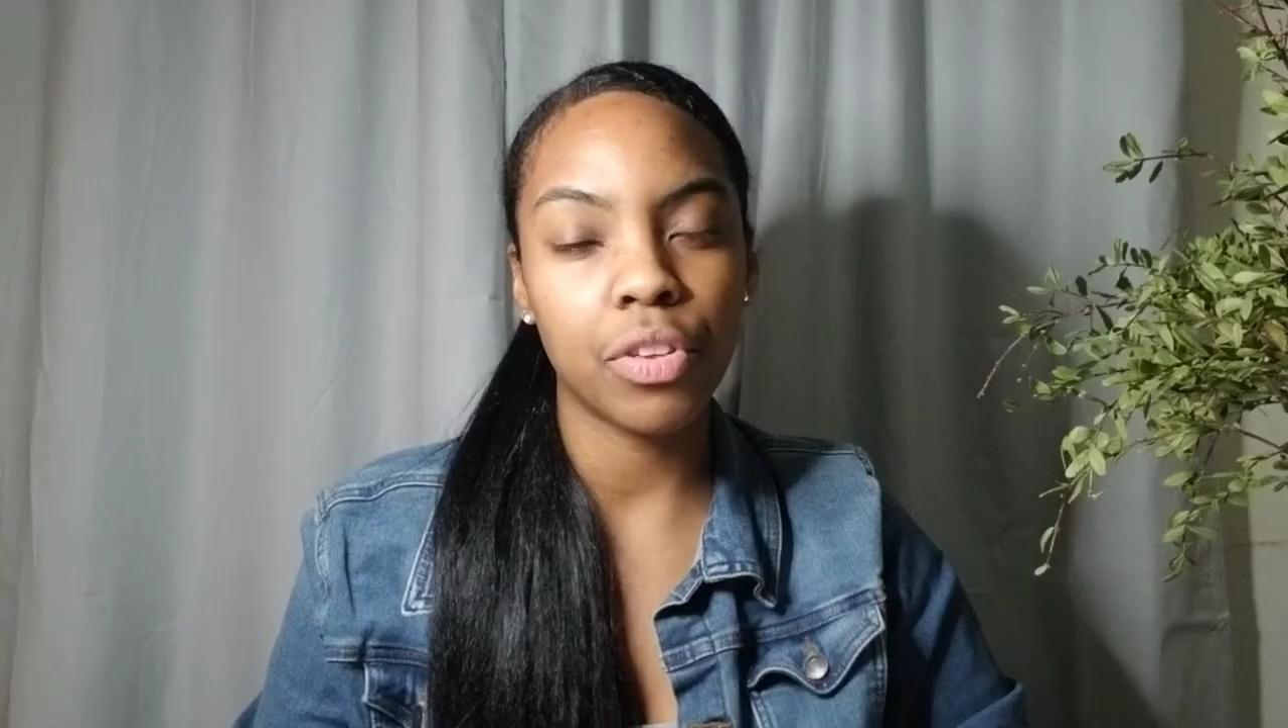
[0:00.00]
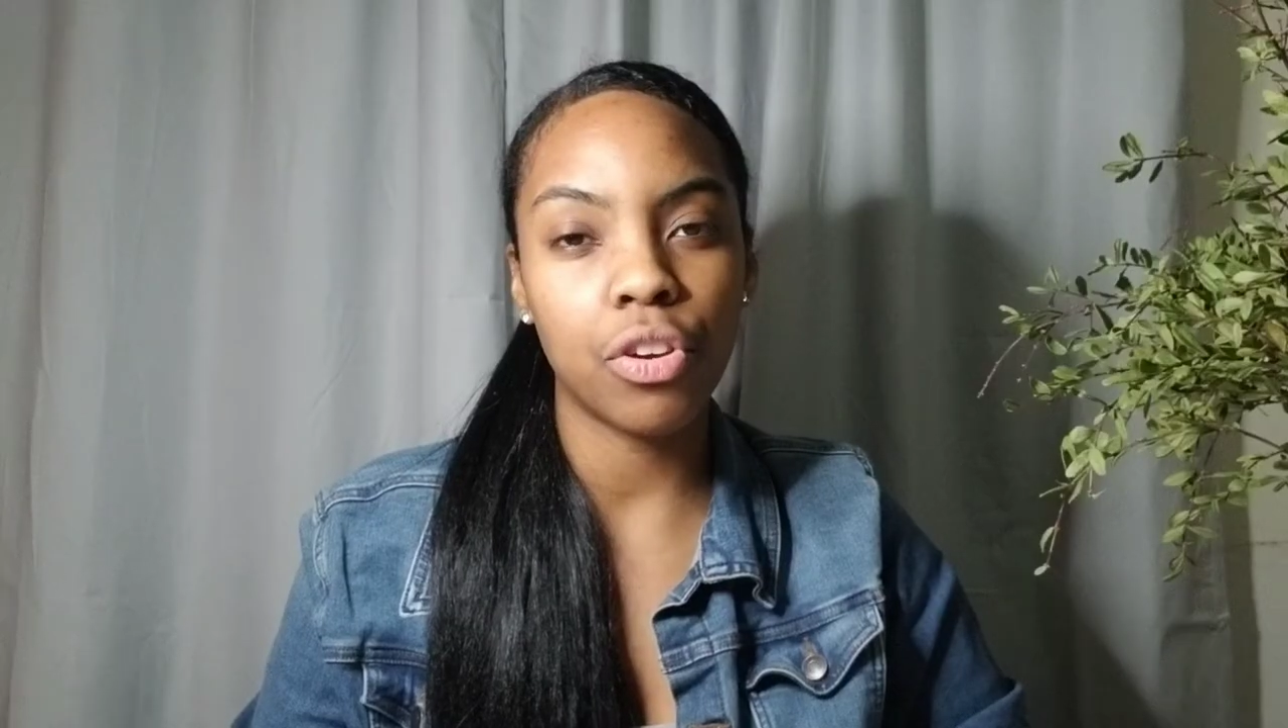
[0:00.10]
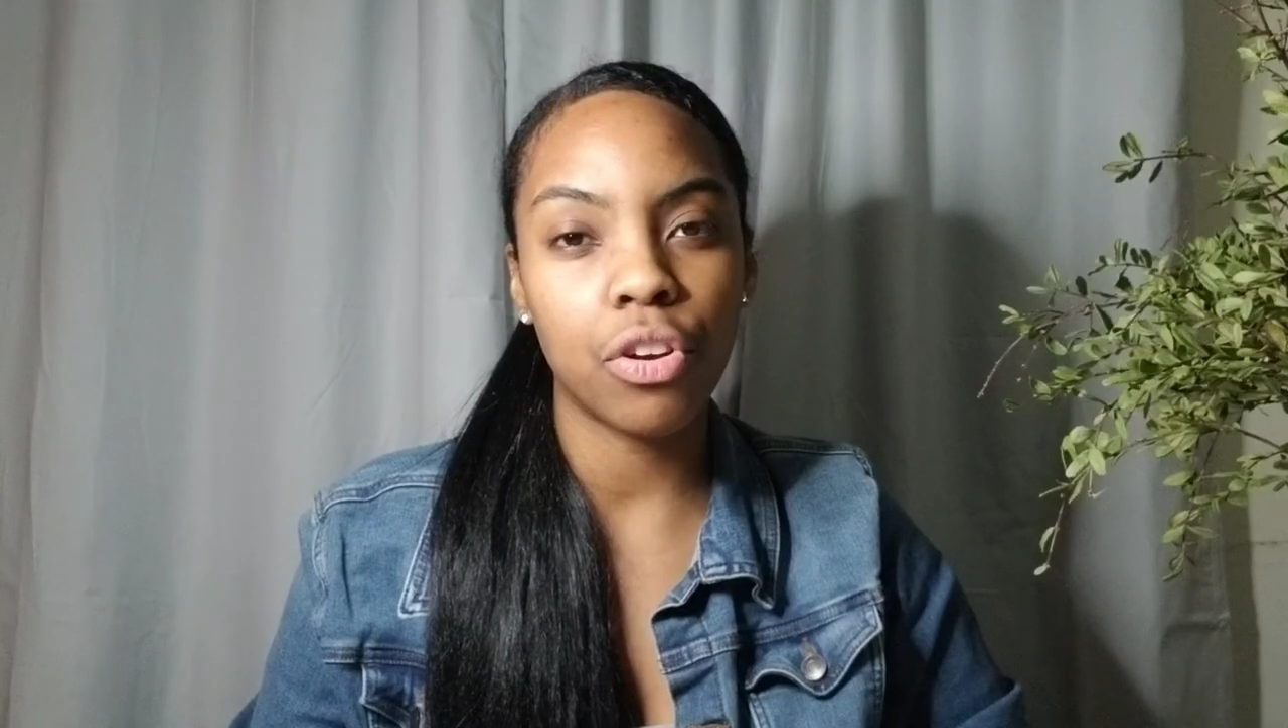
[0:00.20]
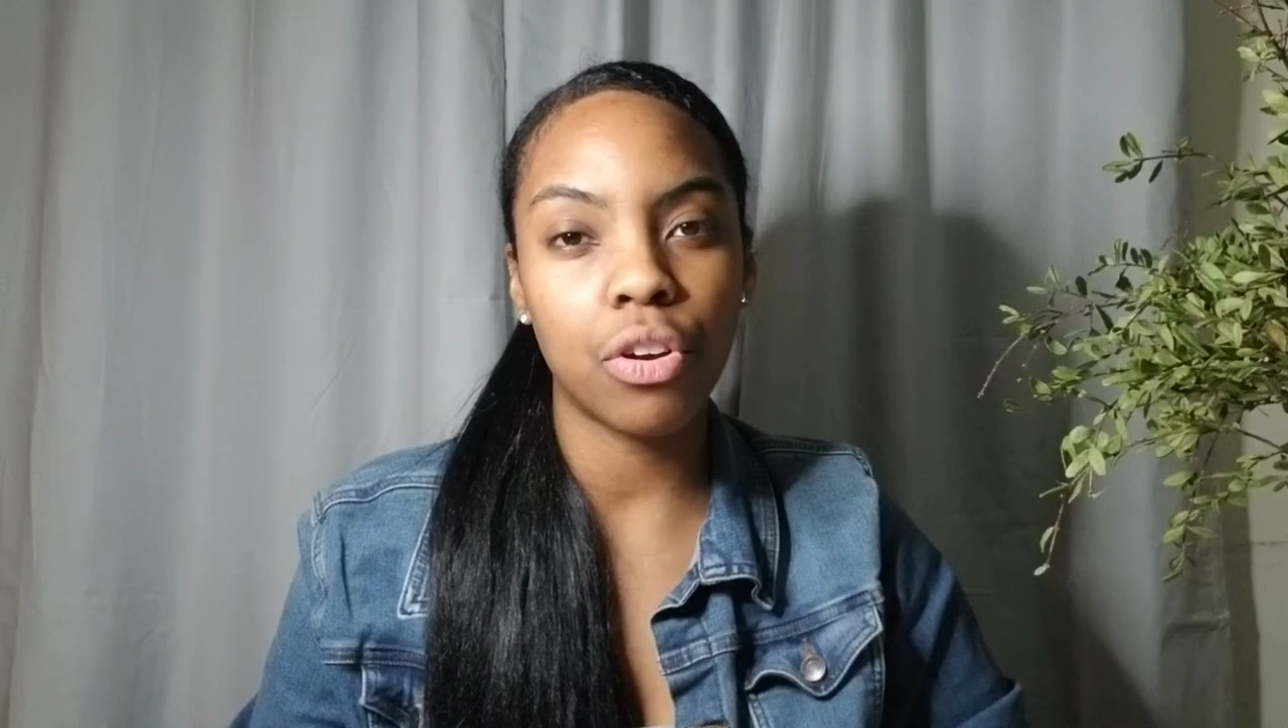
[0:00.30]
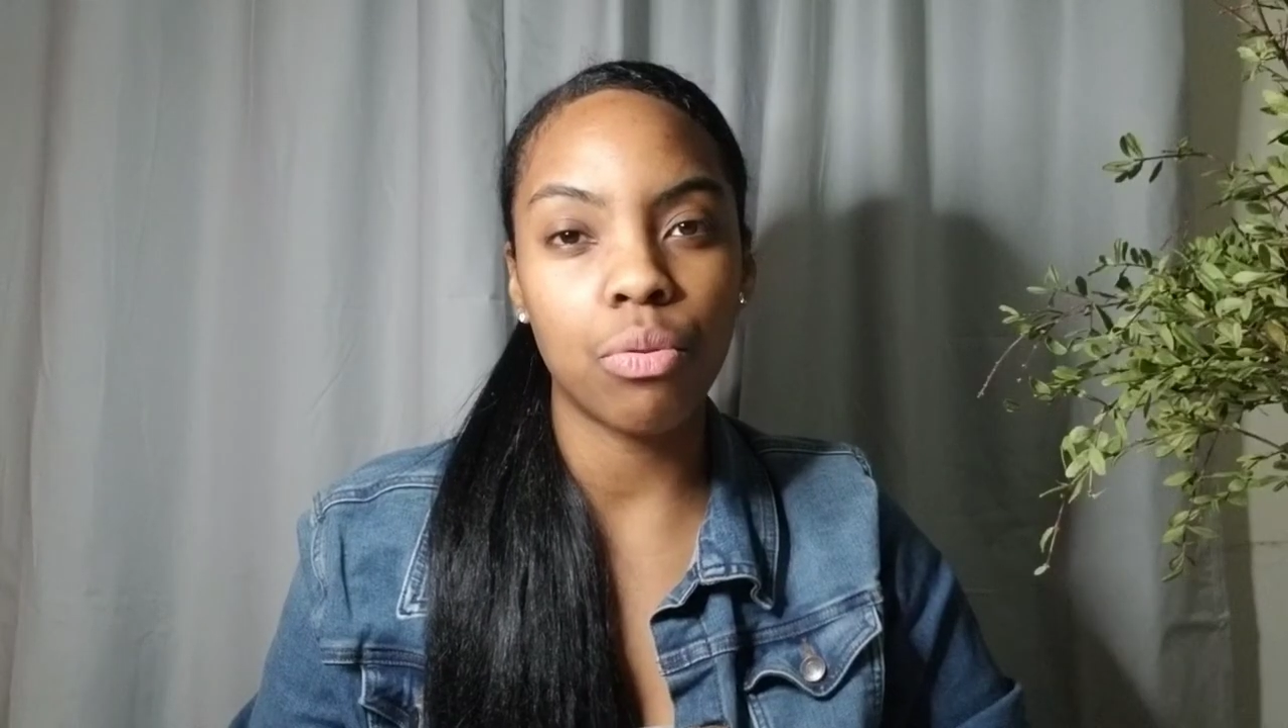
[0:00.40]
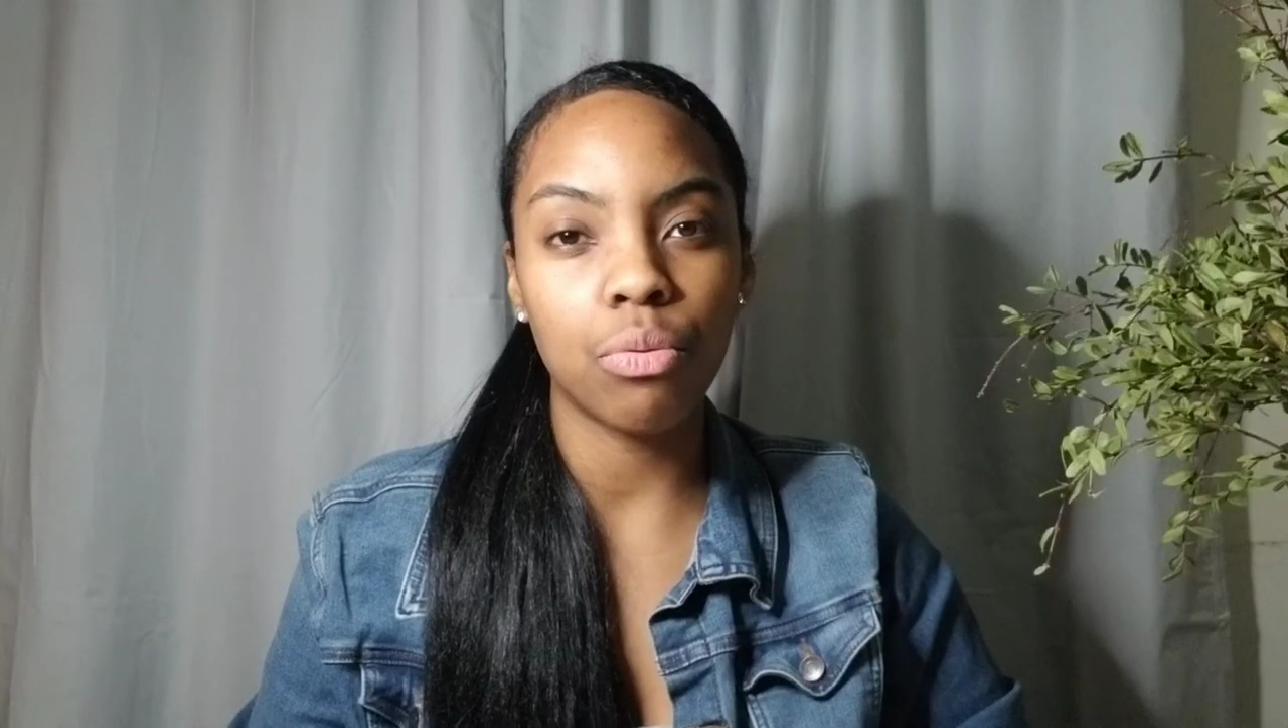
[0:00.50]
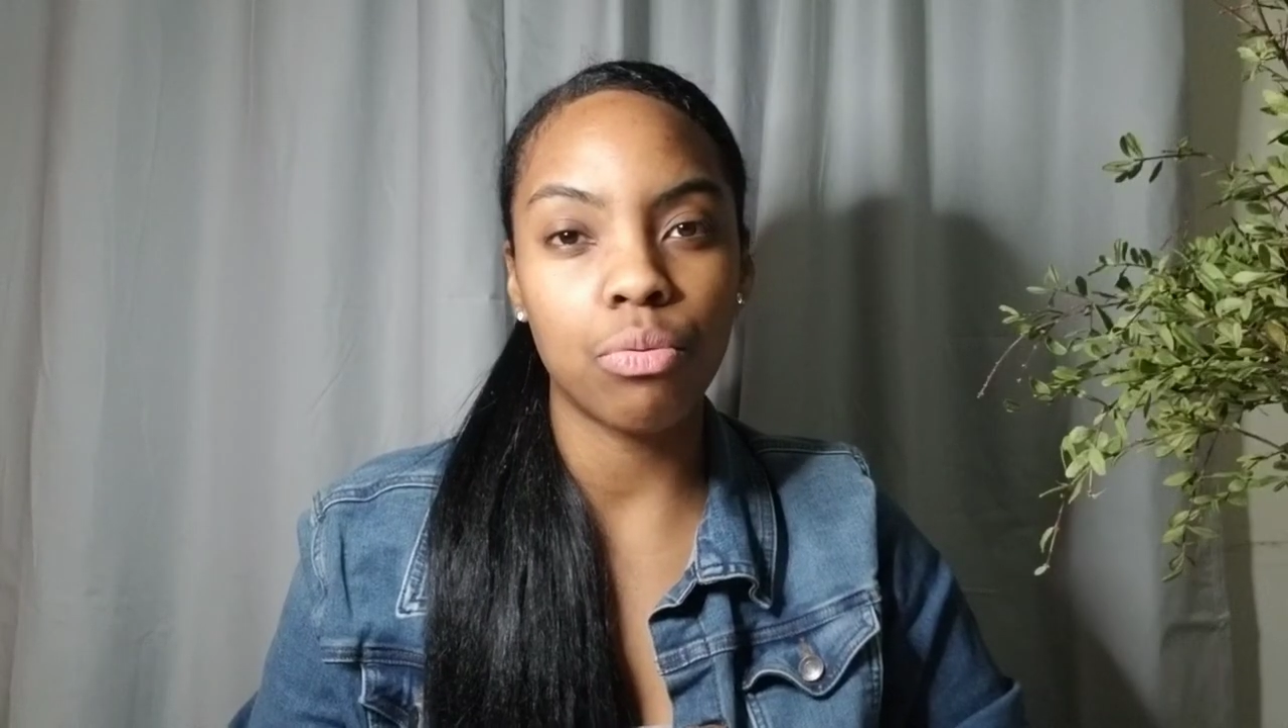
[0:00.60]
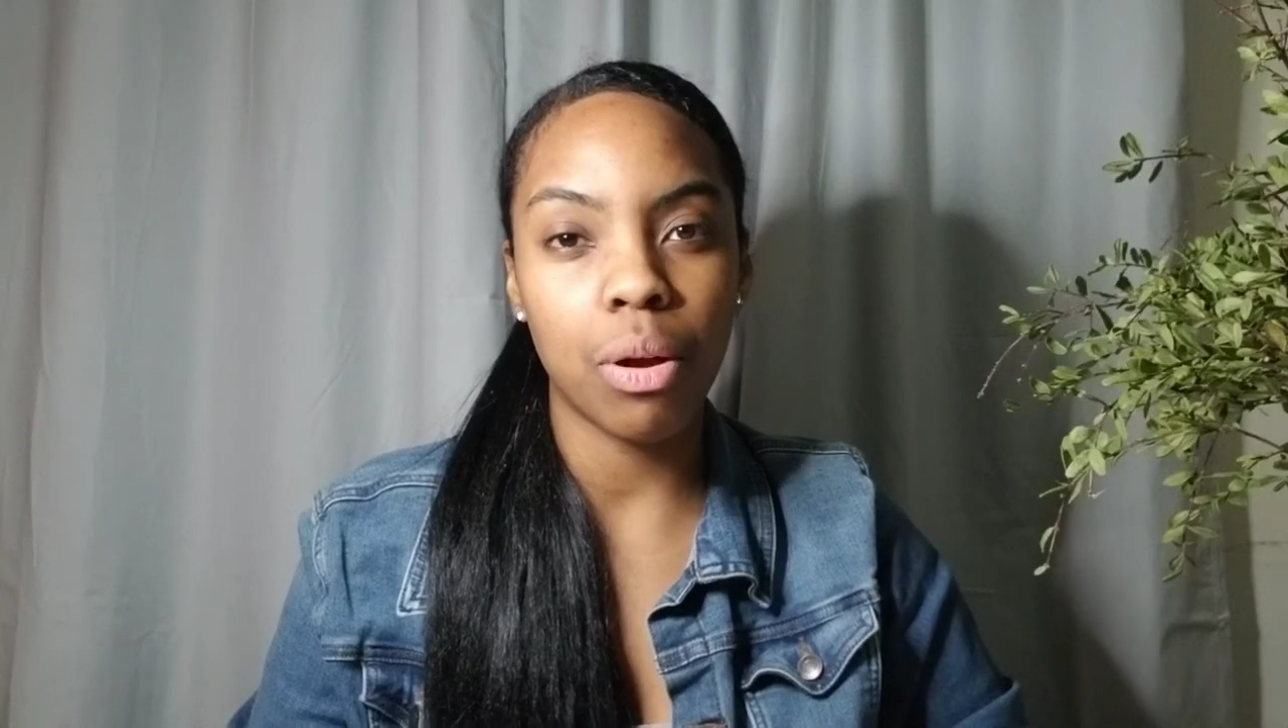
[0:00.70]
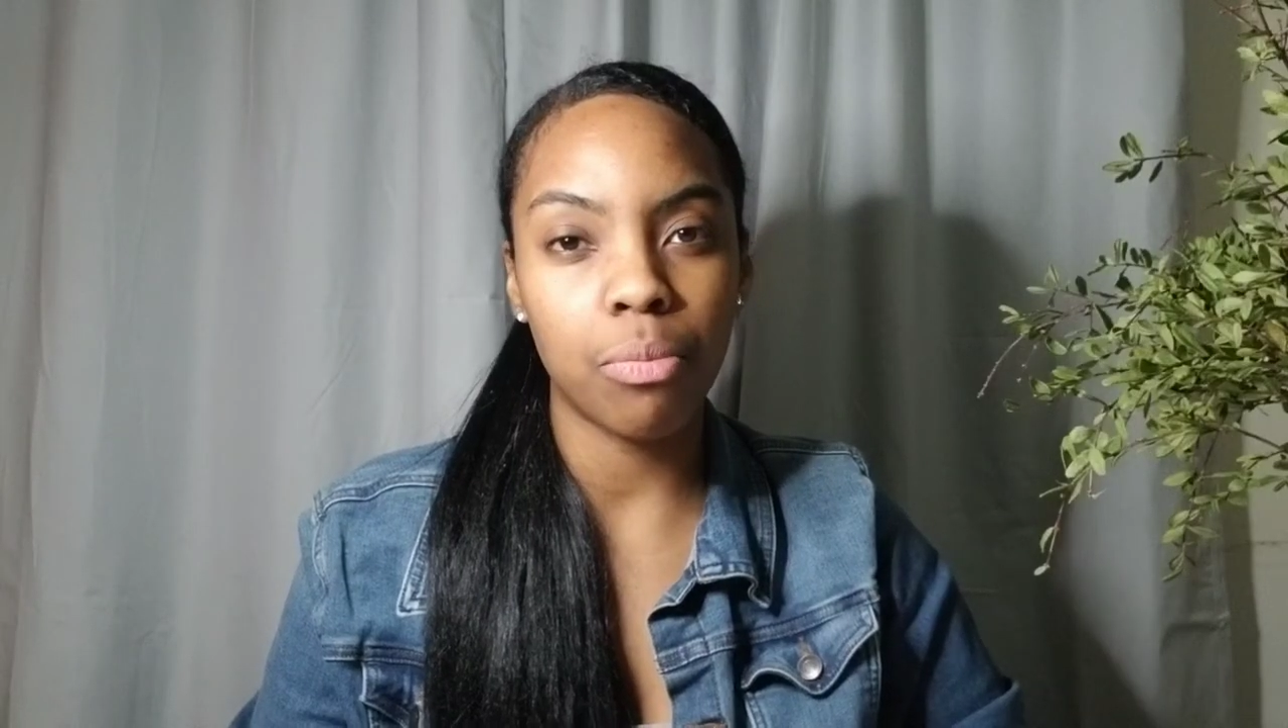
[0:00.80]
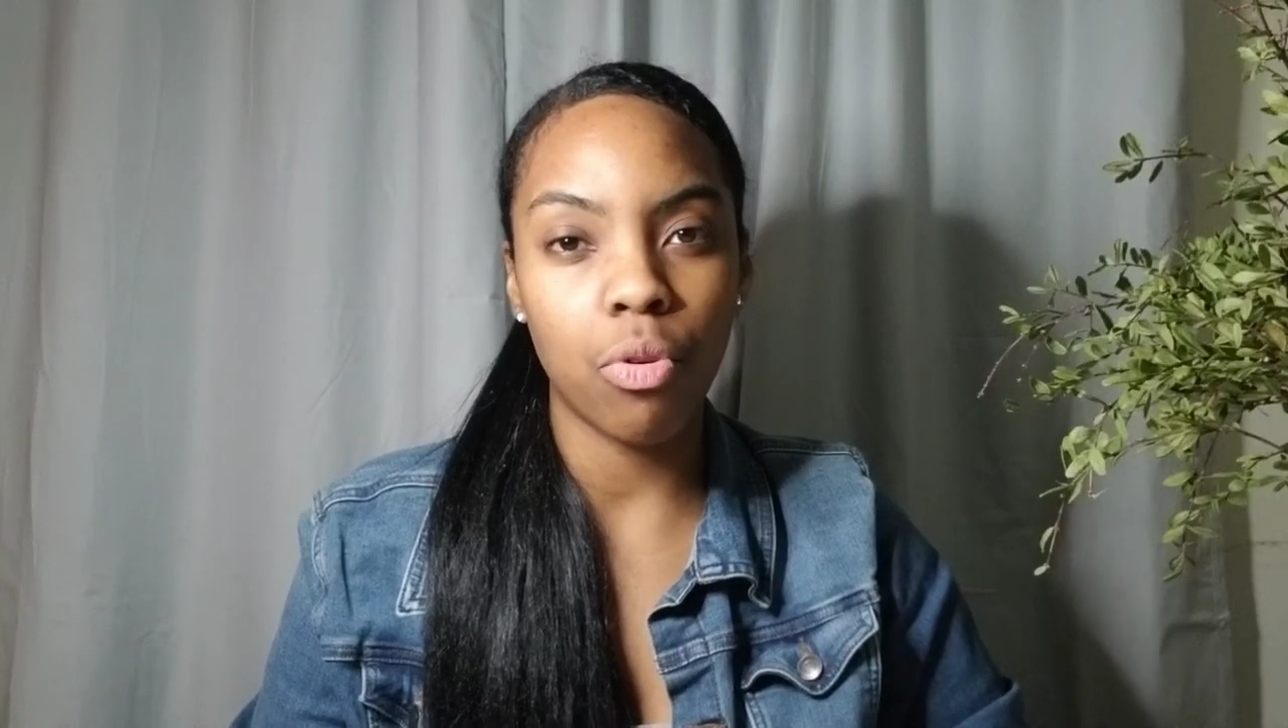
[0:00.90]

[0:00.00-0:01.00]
your rum